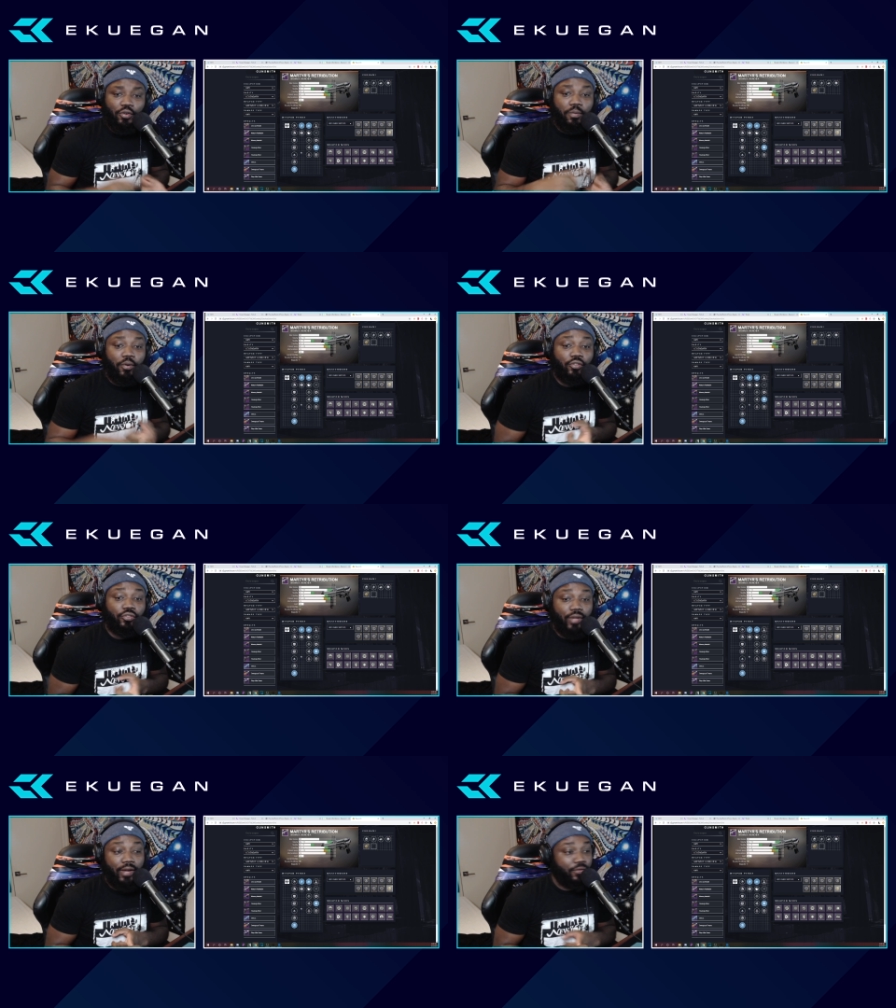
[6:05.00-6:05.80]
a
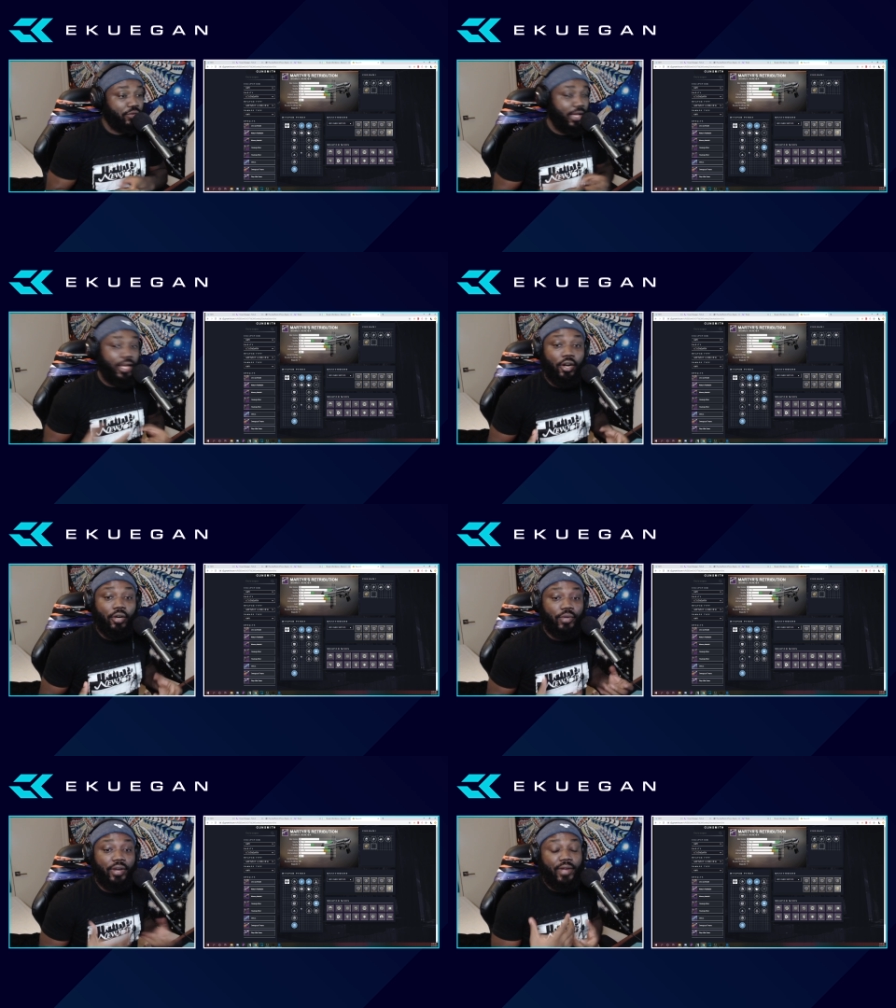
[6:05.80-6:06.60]
pulse rifle, an
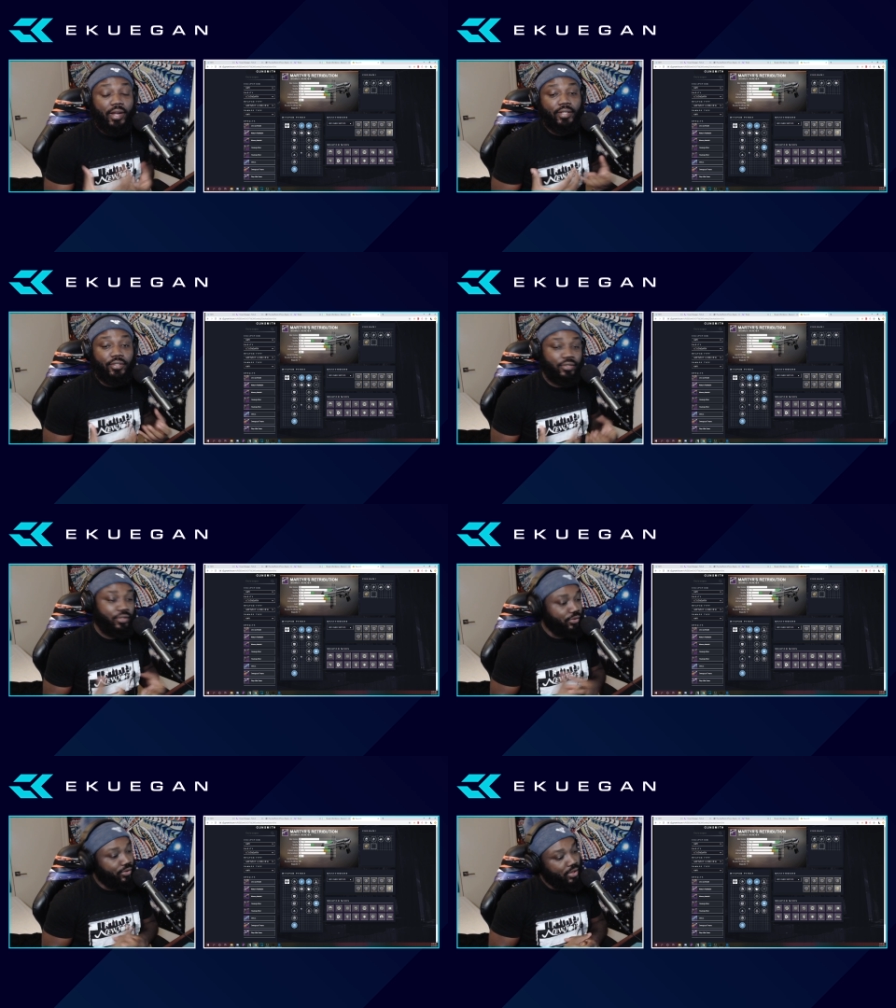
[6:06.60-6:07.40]
AR, whatever I like to
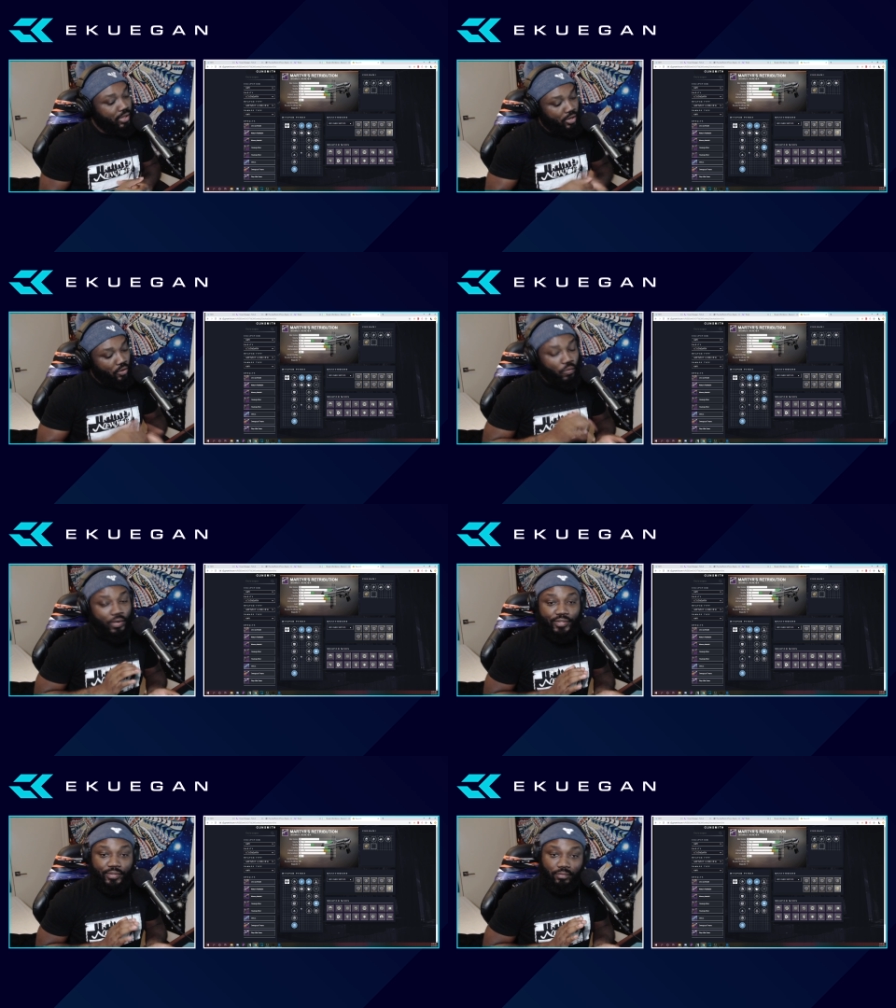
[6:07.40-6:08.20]
use
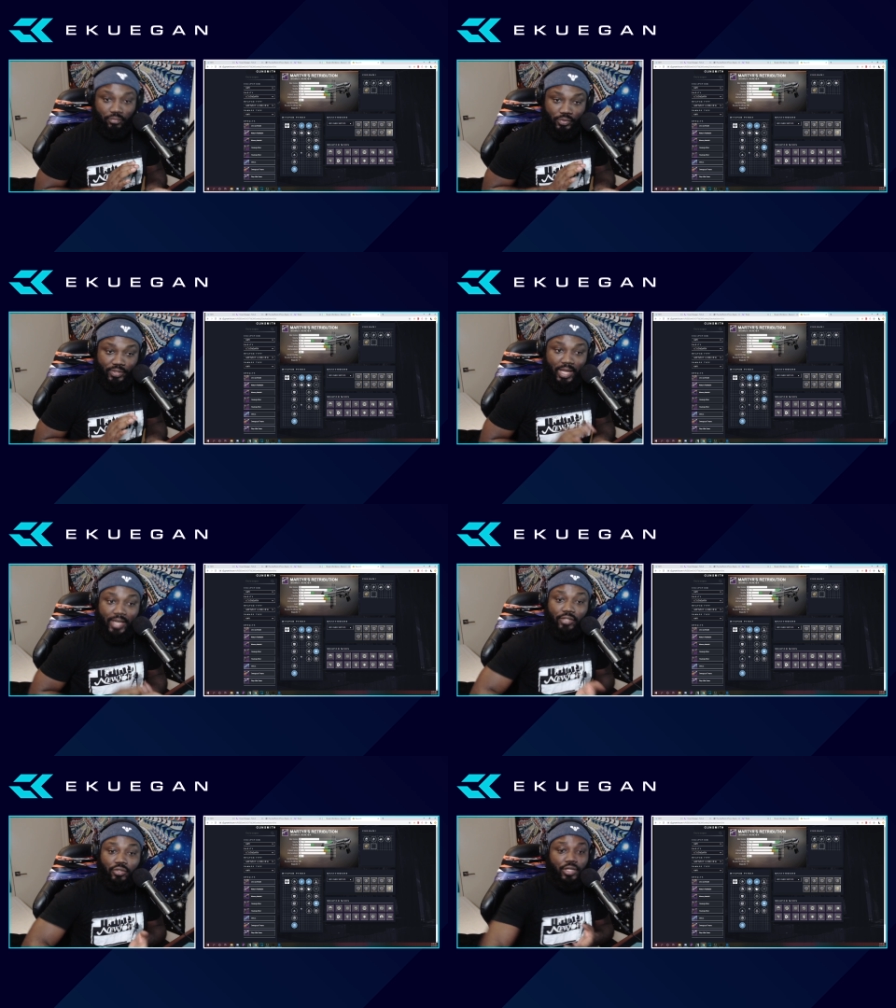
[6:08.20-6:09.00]
once once that
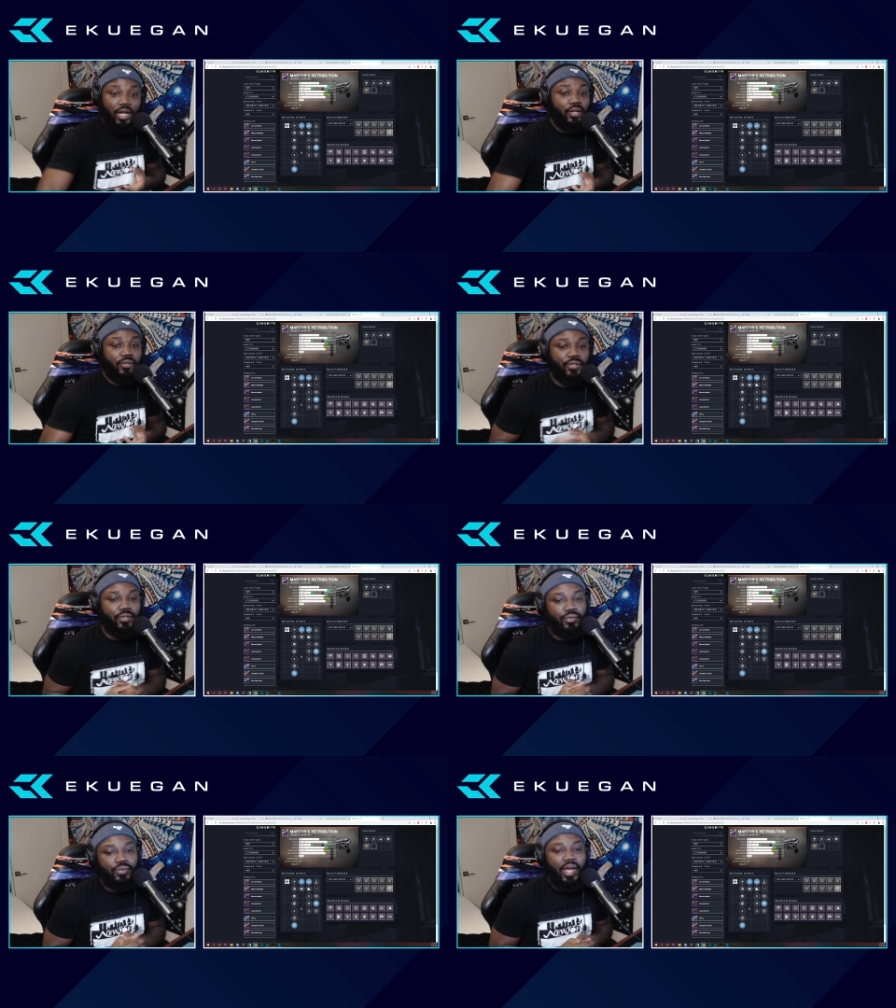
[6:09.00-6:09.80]
initial shot goes
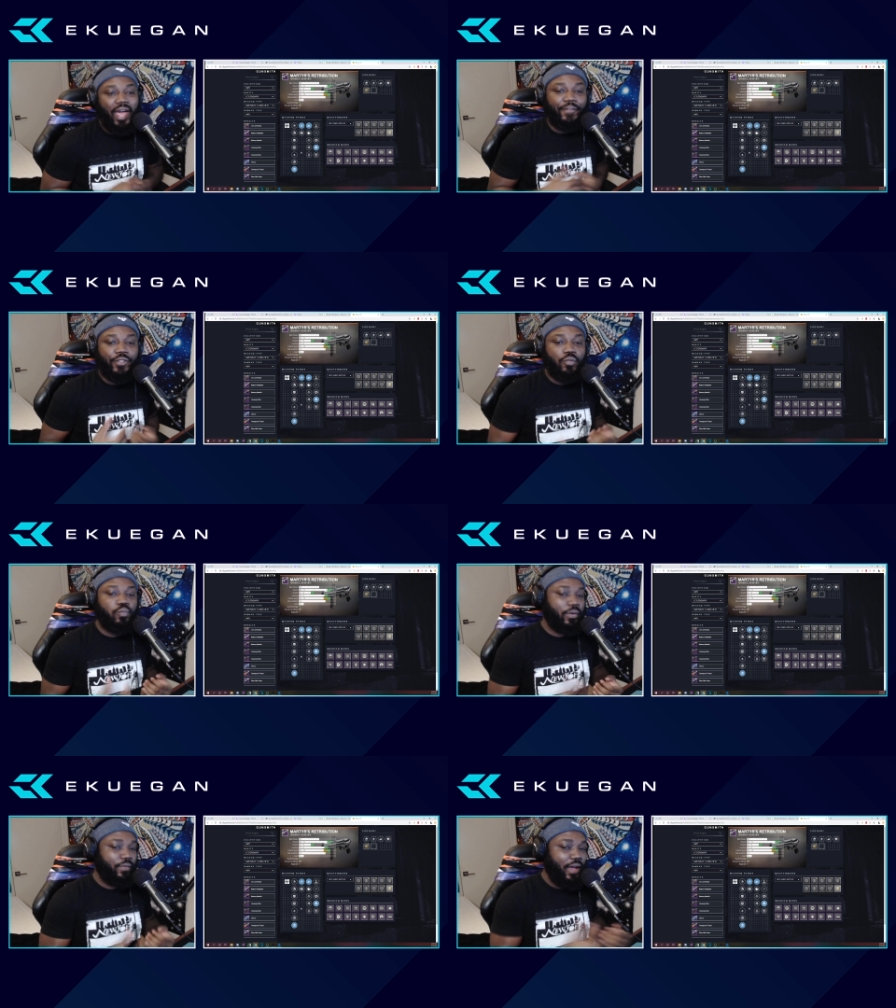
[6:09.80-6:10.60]
through, I have
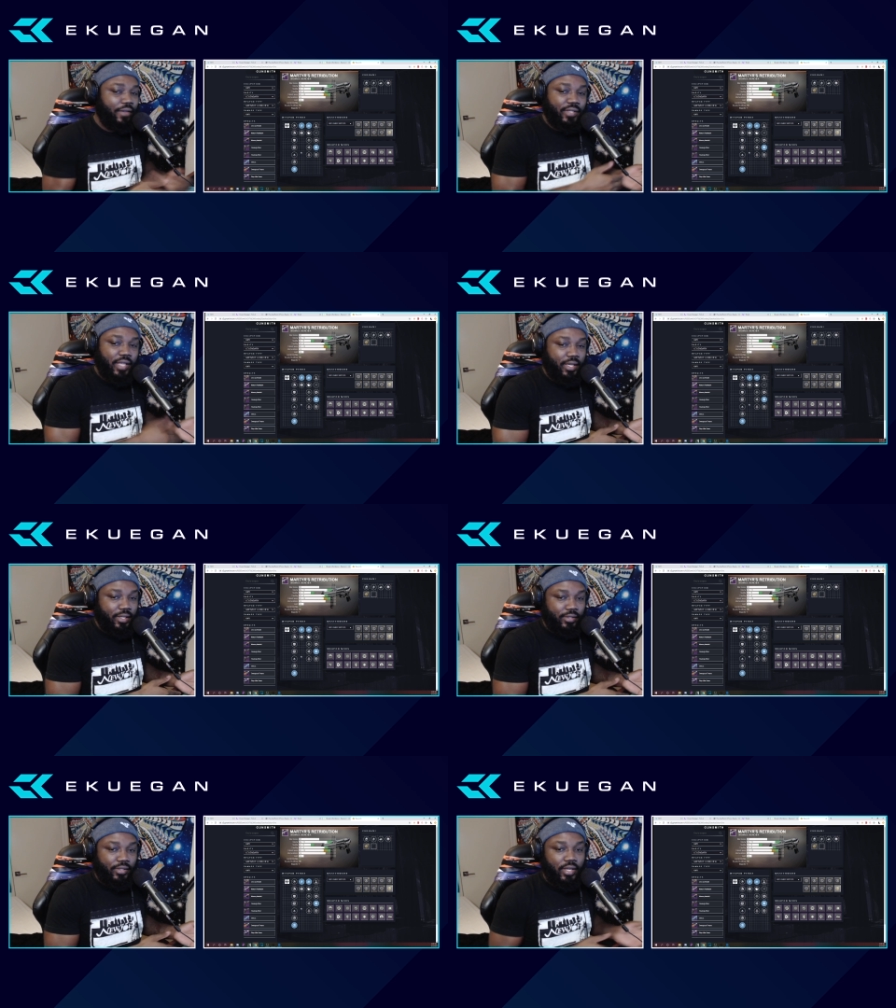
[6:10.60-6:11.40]
2.5
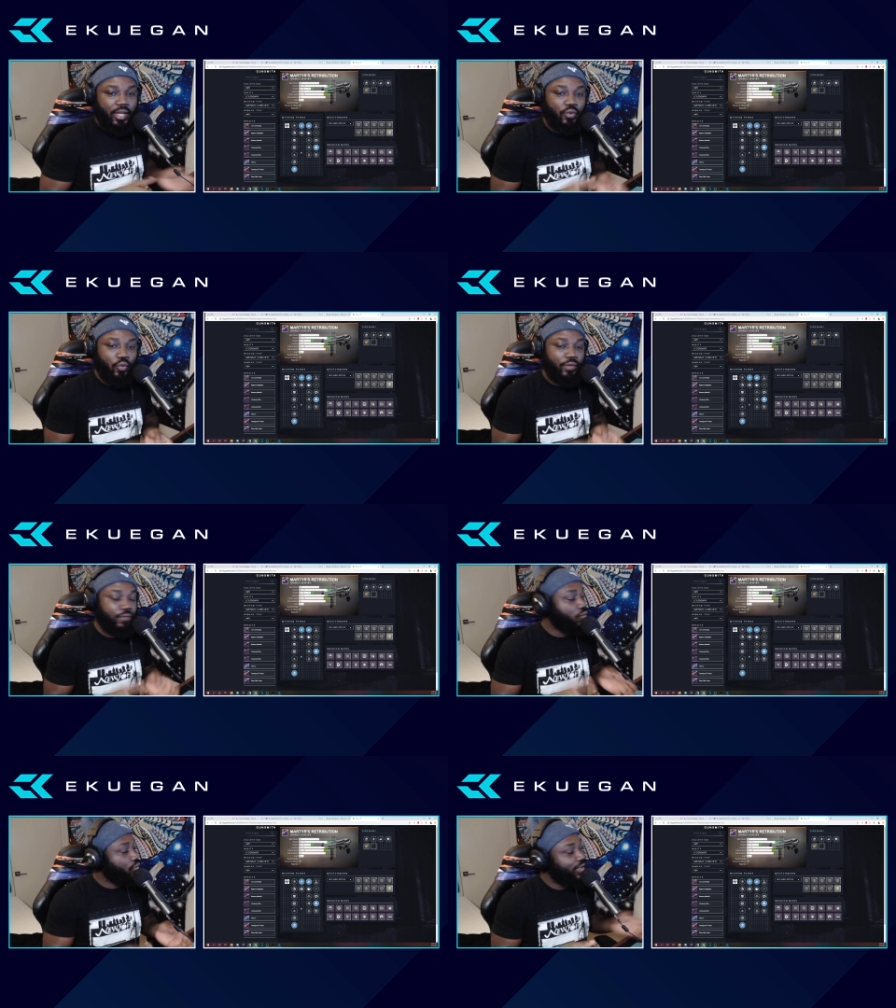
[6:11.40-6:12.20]
seconds in order
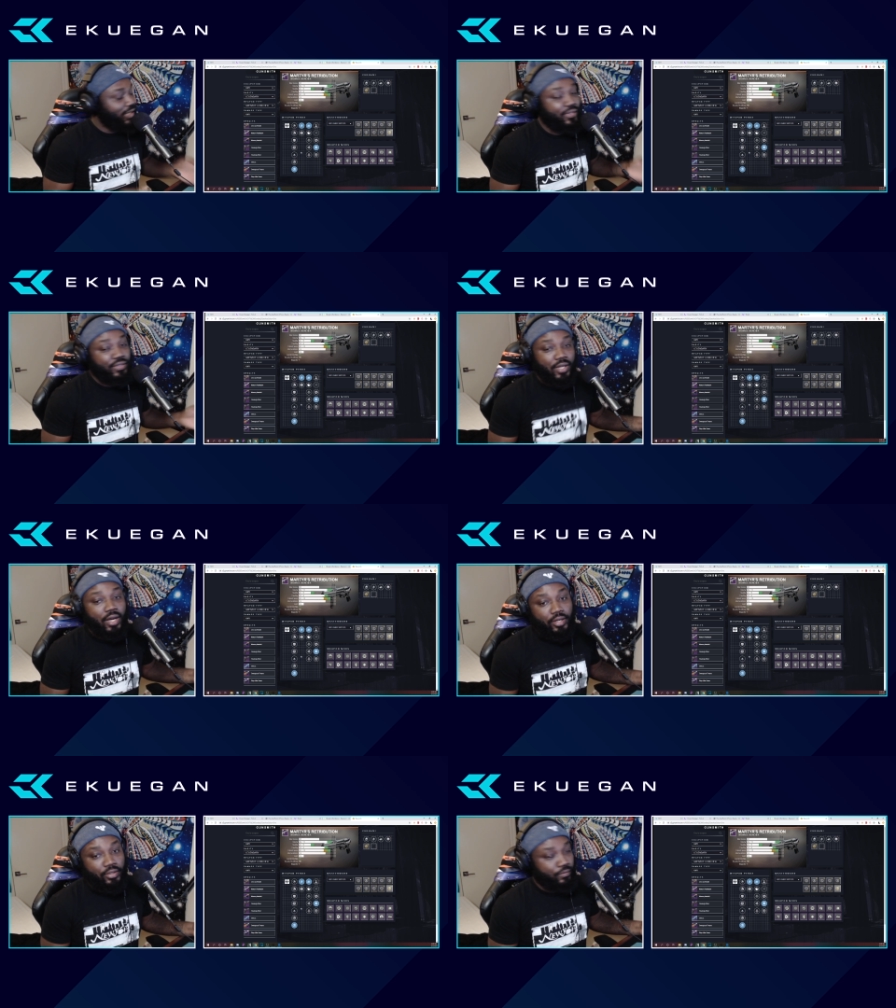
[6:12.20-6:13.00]
for this
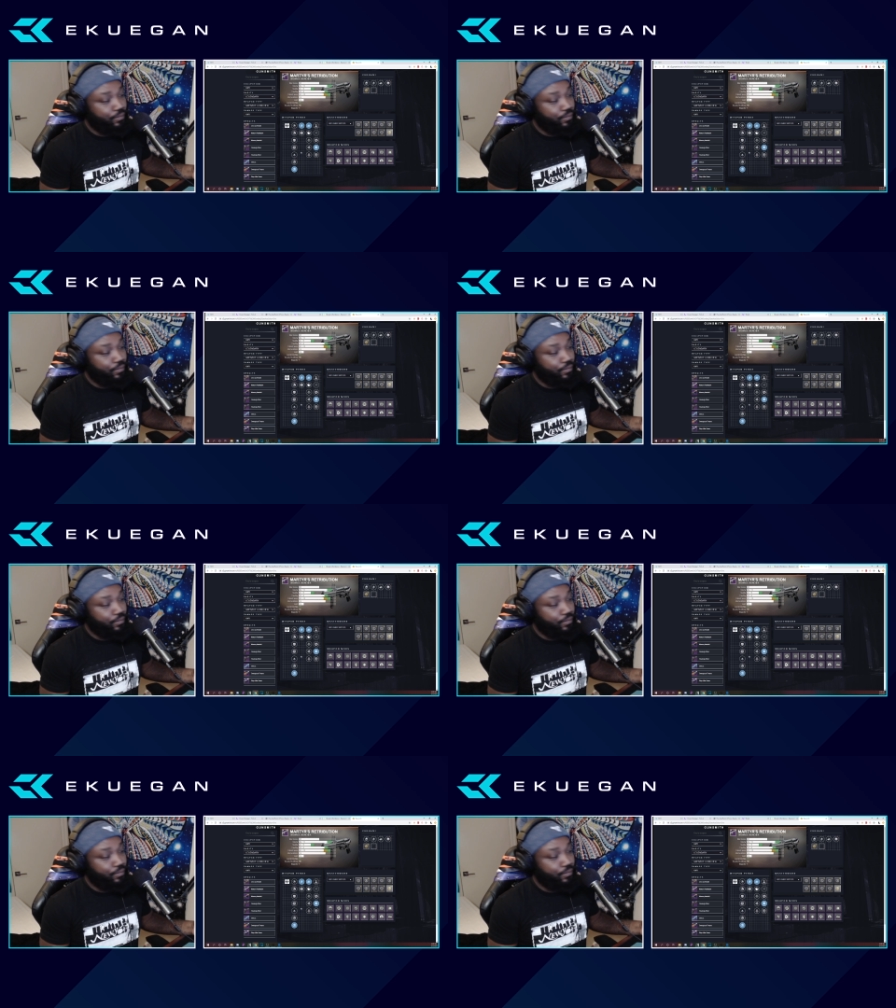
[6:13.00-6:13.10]
gun,